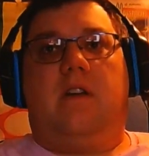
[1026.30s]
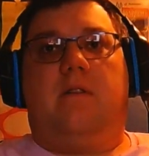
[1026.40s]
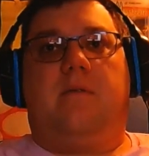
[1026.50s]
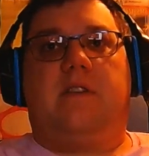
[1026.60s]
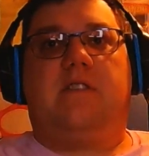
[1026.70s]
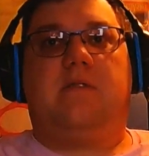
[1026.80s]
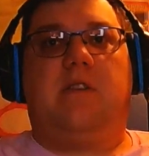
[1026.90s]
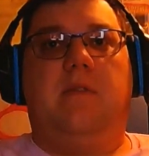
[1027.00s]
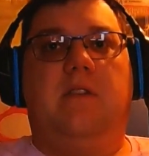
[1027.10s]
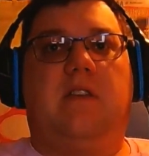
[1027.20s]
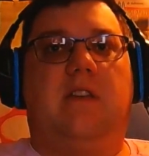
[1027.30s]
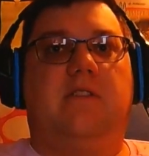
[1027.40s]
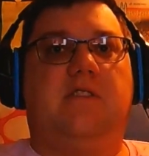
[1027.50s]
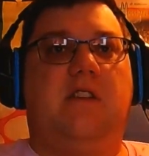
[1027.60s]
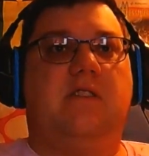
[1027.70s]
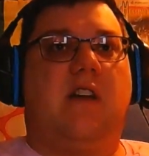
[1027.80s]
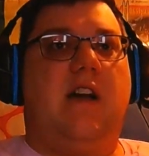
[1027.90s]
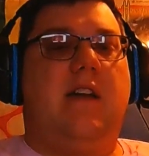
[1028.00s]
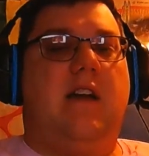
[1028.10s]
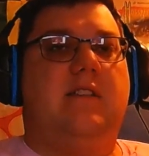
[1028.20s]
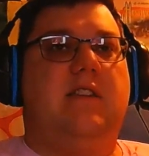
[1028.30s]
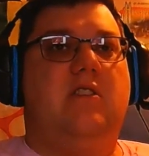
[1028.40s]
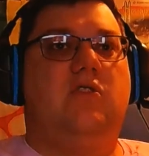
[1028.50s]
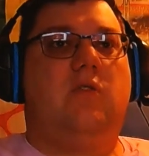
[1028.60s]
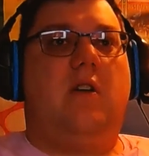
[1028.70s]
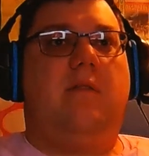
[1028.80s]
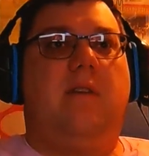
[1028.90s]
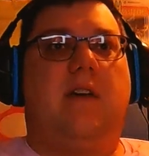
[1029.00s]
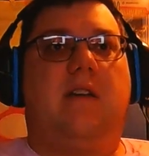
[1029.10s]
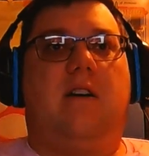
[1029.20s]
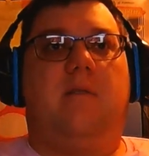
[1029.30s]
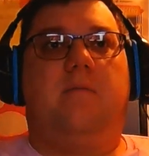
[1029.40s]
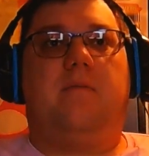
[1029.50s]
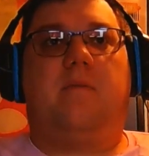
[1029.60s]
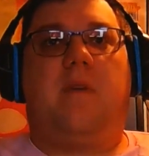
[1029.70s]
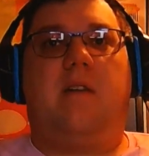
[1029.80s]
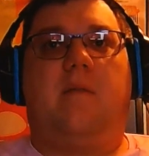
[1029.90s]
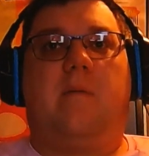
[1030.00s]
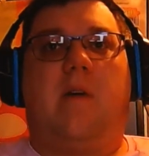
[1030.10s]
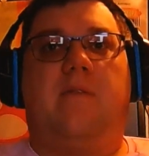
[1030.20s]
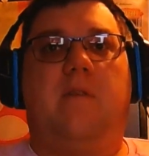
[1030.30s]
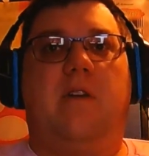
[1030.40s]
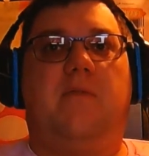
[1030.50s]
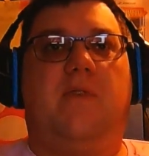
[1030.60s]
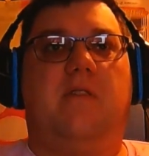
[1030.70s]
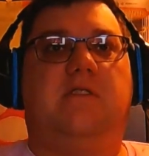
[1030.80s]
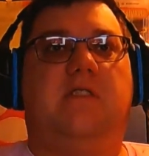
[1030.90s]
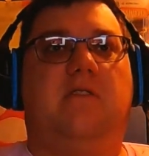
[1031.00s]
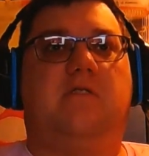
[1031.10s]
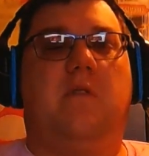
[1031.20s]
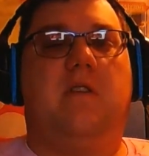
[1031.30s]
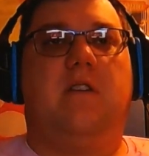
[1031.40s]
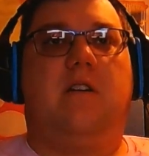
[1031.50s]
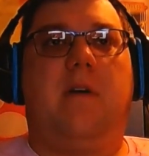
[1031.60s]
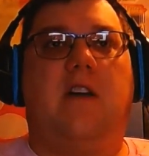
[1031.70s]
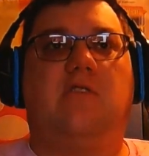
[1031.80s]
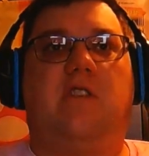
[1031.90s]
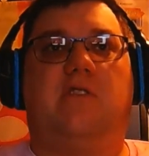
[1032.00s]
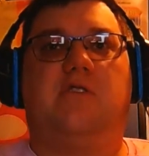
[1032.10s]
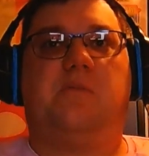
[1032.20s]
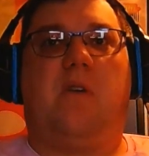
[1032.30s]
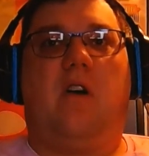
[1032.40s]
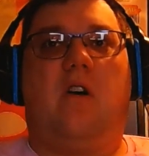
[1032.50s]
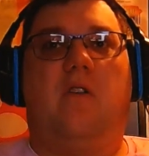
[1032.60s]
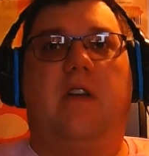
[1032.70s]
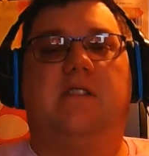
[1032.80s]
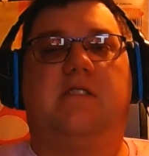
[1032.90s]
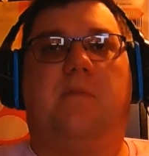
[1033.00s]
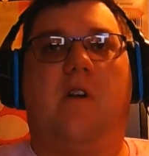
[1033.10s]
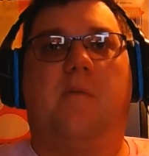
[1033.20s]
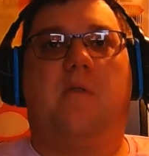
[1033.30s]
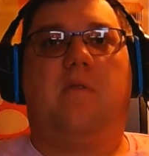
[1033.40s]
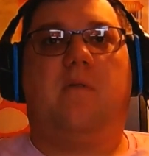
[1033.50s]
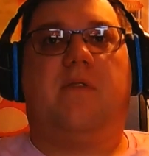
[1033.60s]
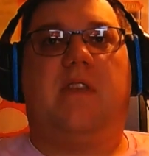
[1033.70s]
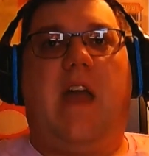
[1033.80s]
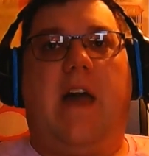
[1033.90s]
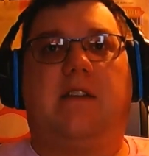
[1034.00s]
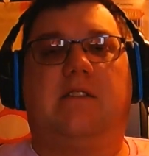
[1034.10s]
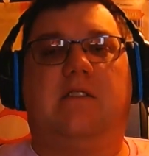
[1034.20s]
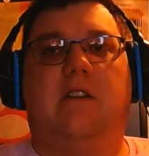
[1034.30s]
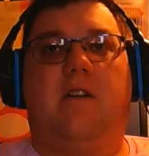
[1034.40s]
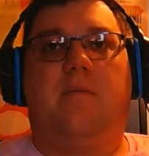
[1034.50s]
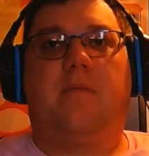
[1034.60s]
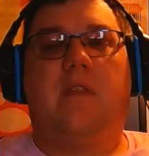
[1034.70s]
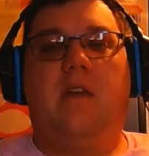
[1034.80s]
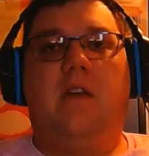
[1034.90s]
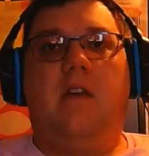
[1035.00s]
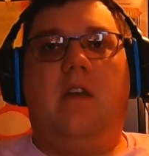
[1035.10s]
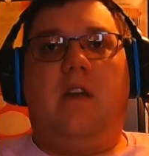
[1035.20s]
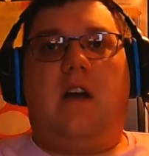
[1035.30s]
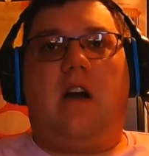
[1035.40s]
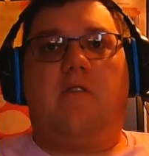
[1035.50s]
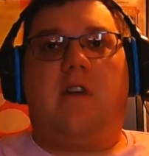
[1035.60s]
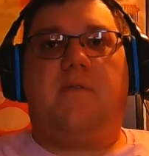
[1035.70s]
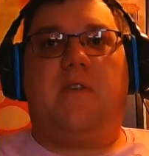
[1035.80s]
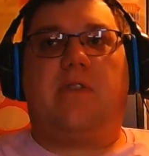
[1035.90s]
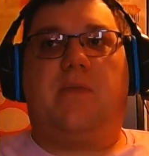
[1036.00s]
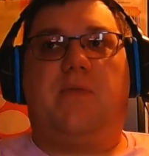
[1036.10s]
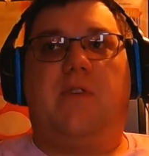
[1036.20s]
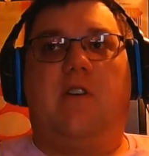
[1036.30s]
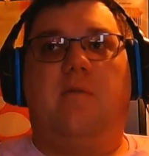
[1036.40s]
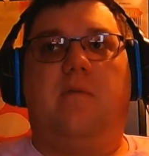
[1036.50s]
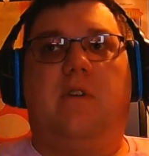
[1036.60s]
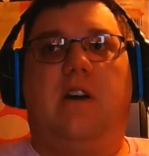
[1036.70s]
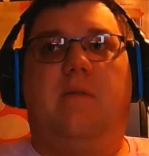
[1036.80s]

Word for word: like some of the kill scenes I did enjoy. Like I think my favorite scene is when Patrick kills Paul in his apartment with the axe. However, I felt the film that